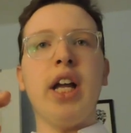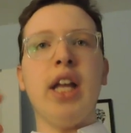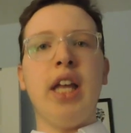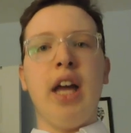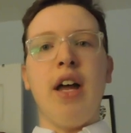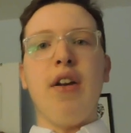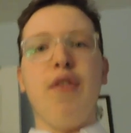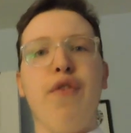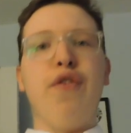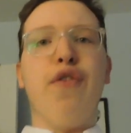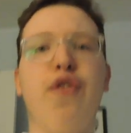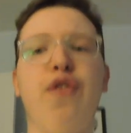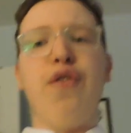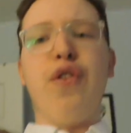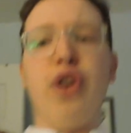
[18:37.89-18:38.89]
get
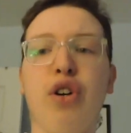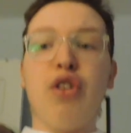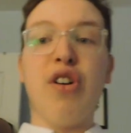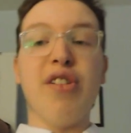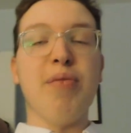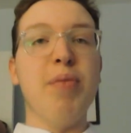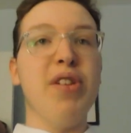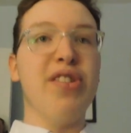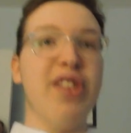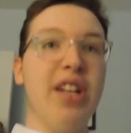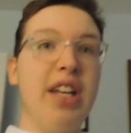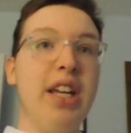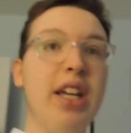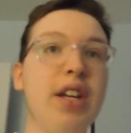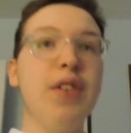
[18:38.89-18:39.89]
for Christmas
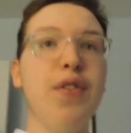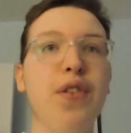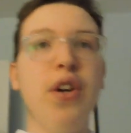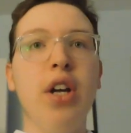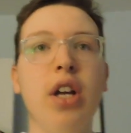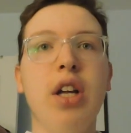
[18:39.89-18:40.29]
Eve